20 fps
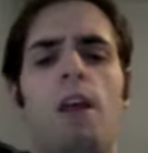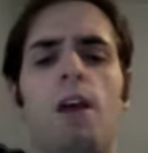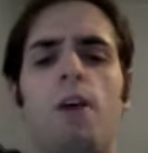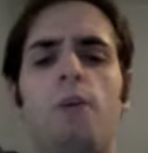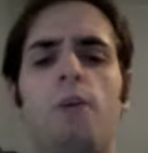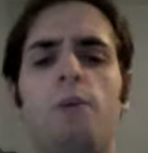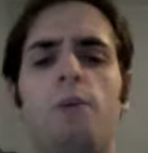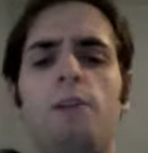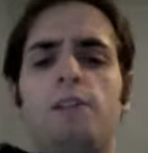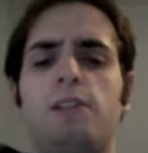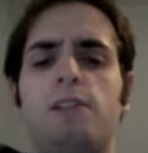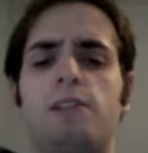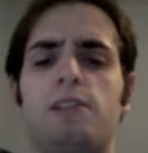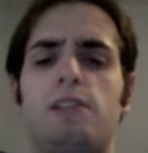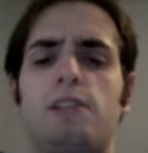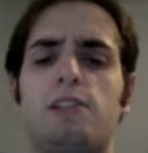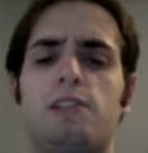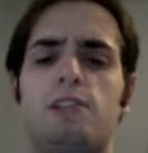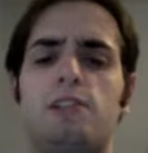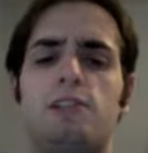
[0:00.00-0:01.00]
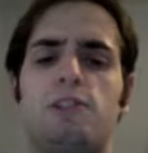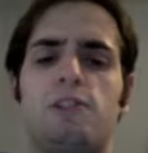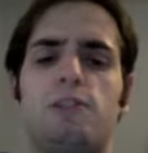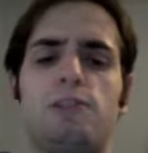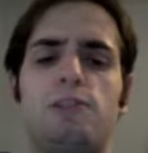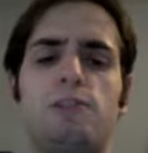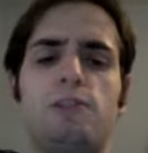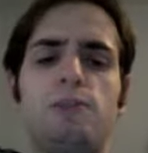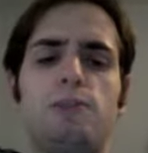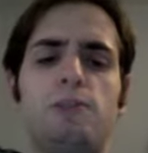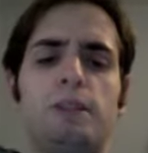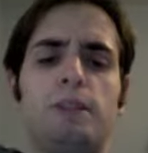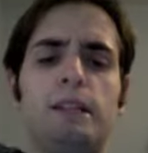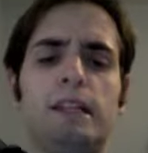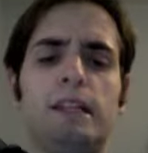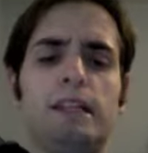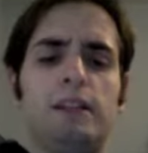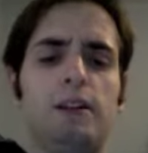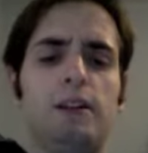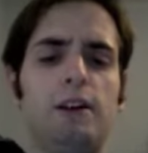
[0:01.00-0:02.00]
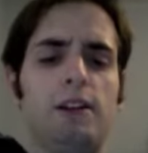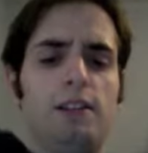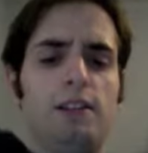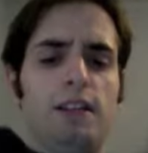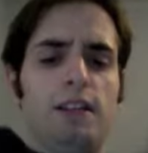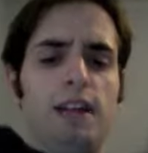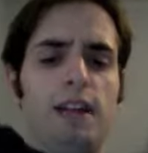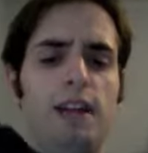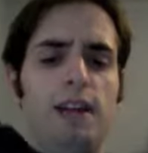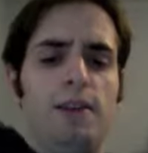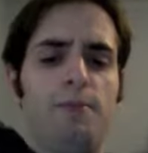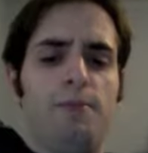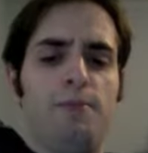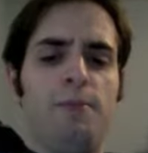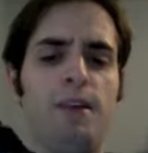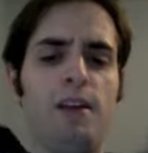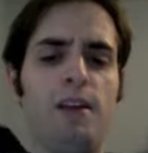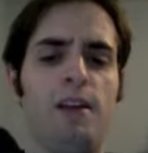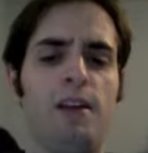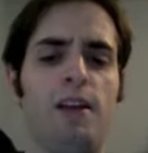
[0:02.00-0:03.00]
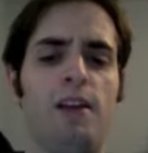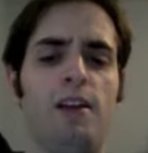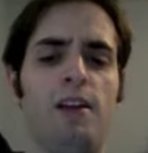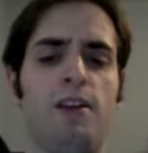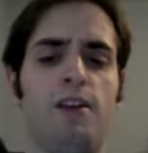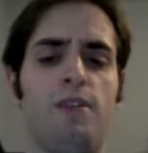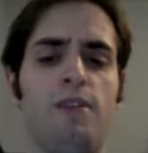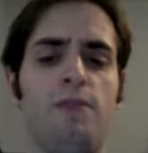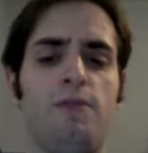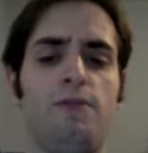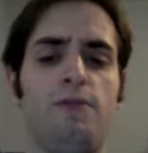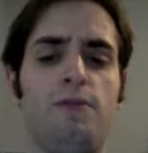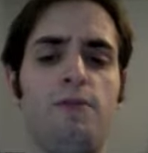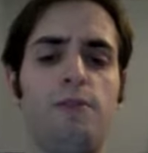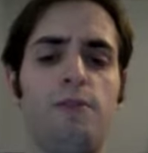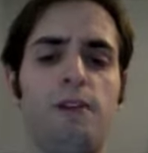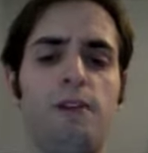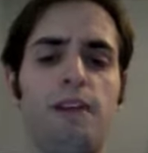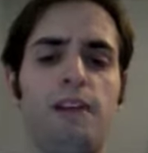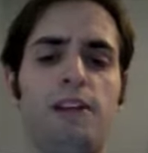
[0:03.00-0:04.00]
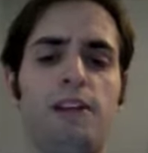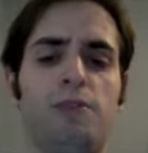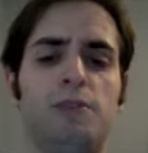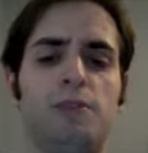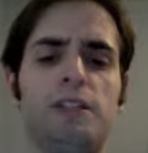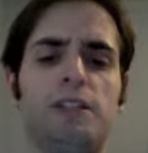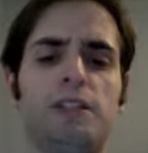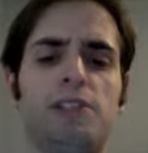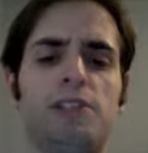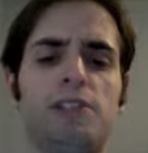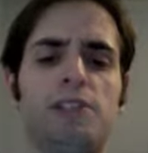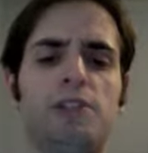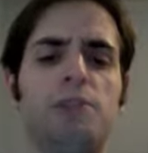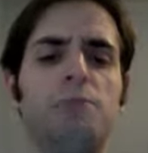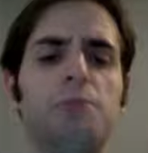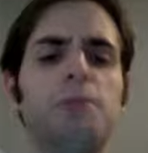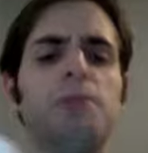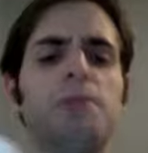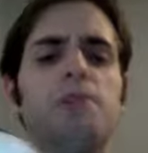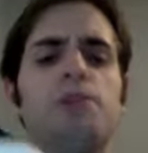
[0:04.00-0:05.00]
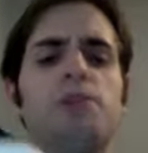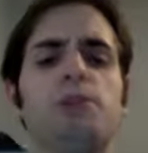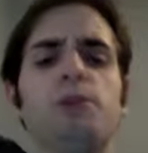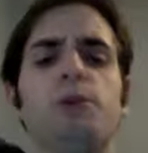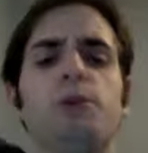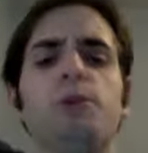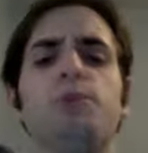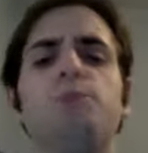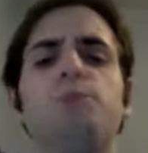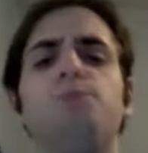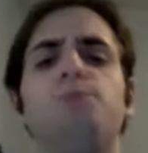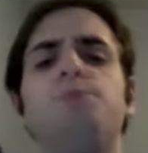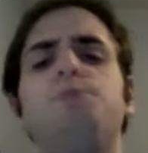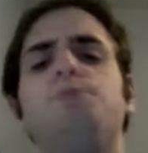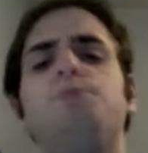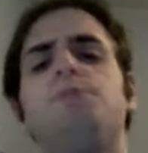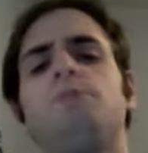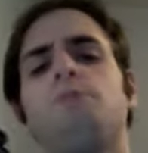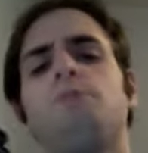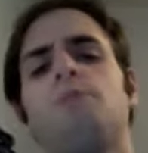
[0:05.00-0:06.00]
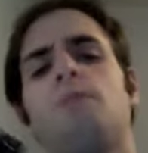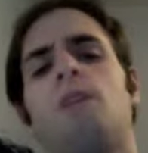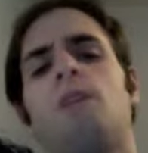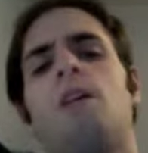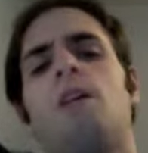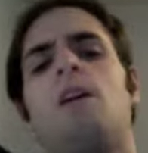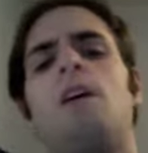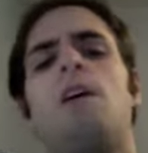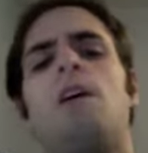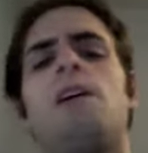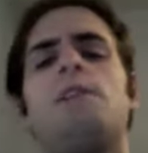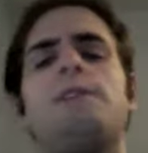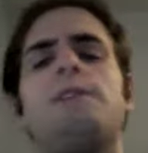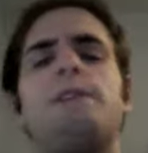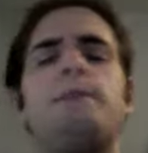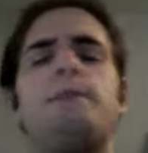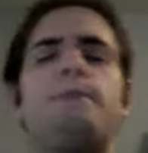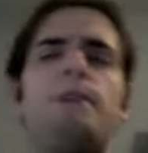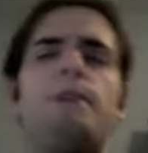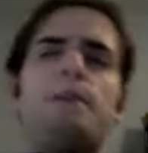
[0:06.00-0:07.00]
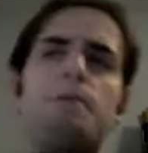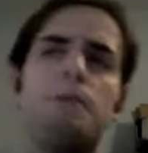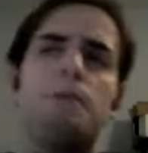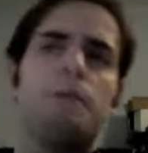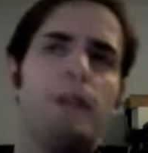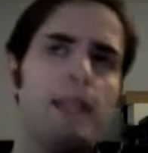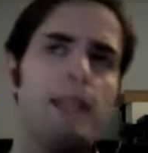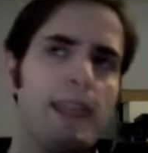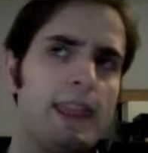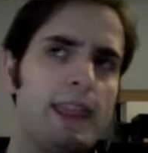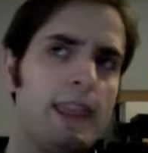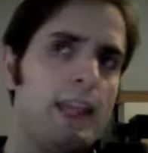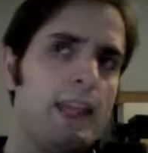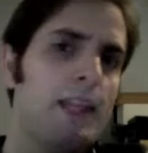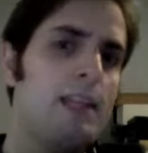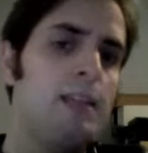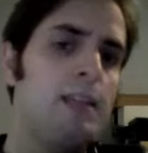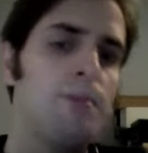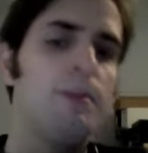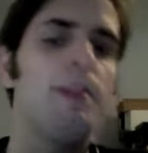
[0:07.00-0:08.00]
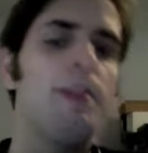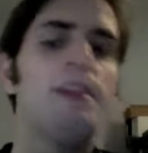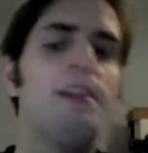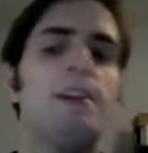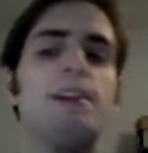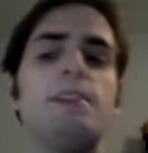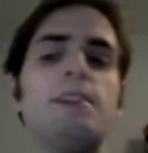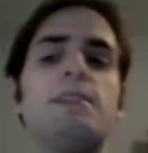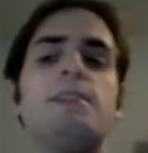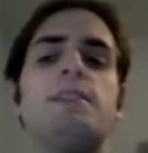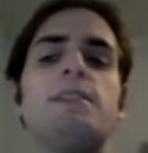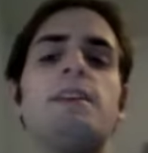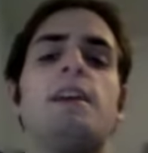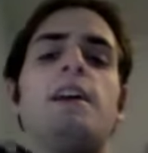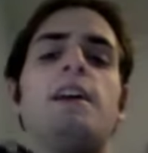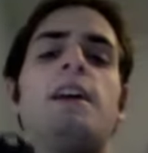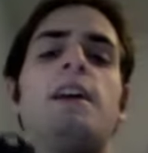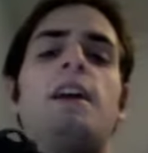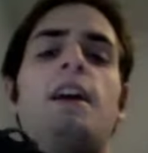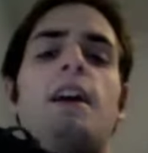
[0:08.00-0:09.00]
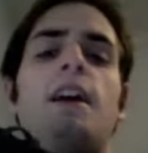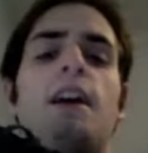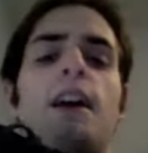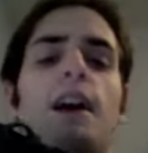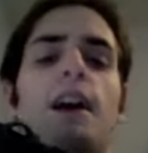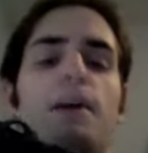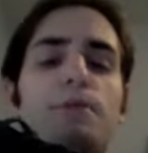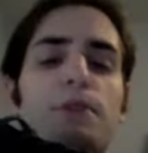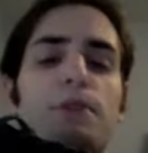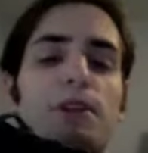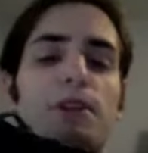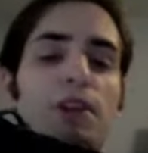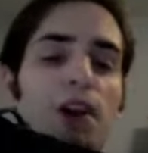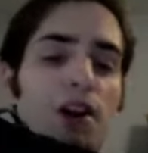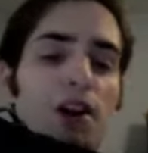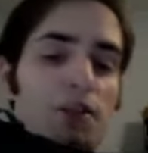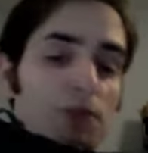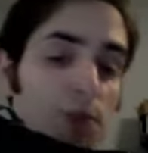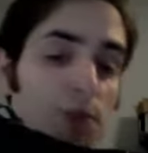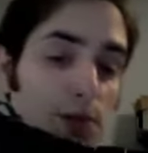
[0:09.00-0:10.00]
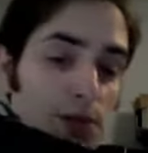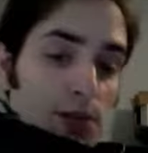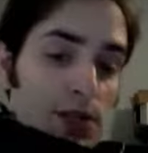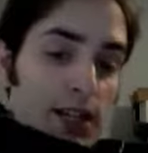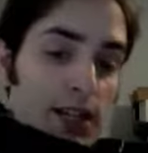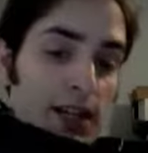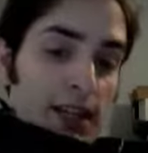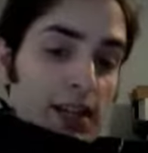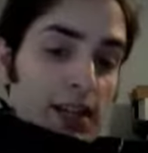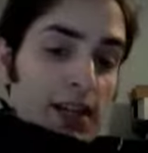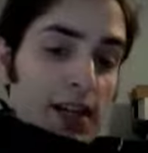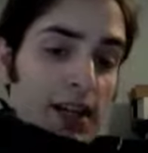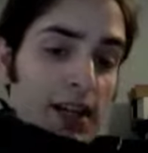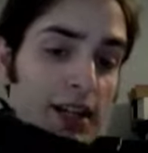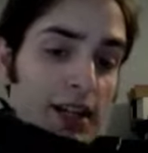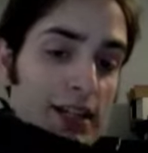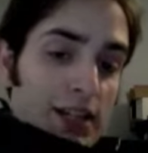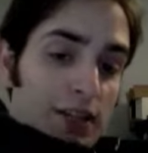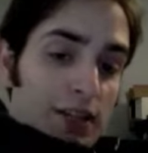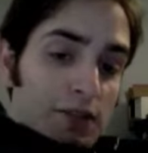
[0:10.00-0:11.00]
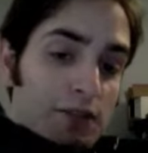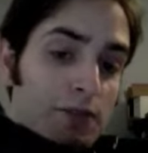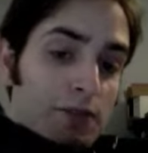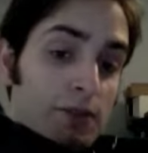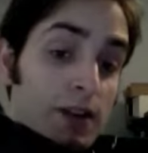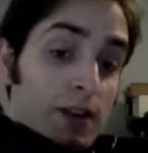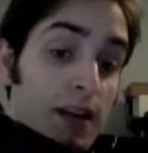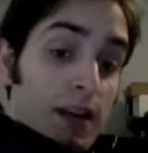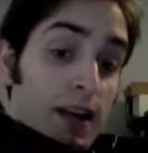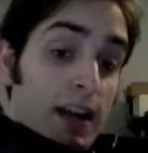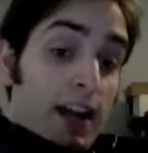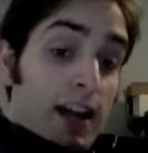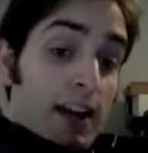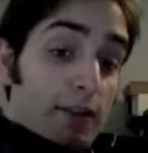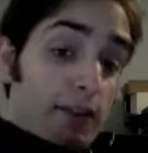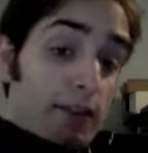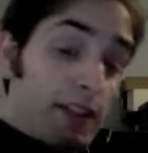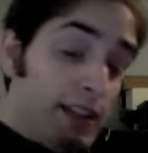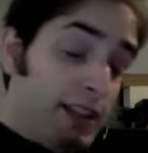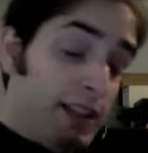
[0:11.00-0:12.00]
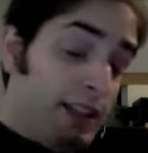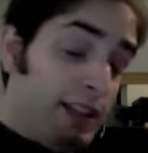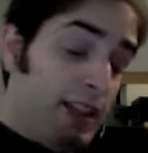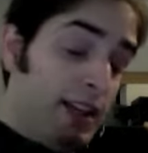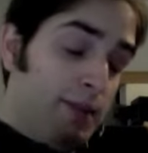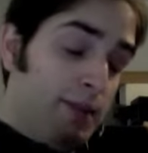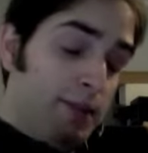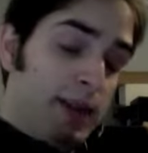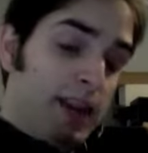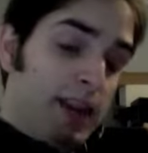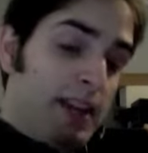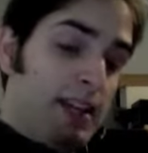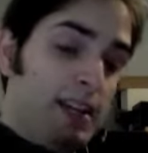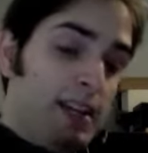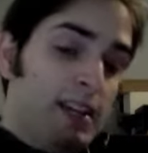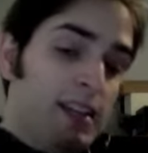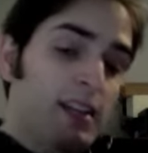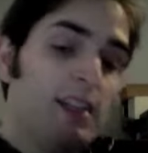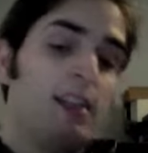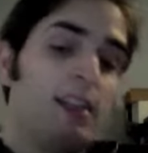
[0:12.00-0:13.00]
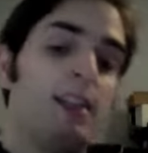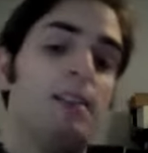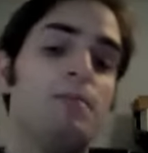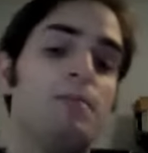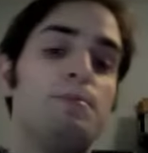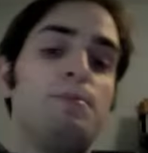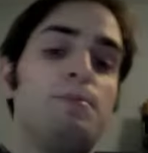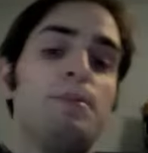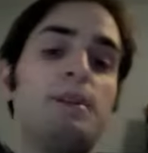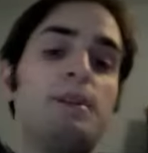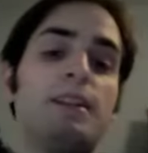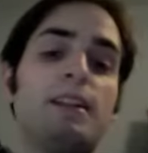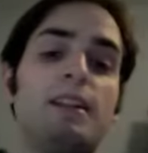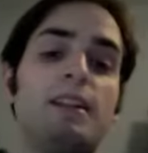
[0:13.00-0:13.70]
which is a stupidly long name for an equally stupid shoe. Some people might think because I'm the Converse King that I love everything they make, but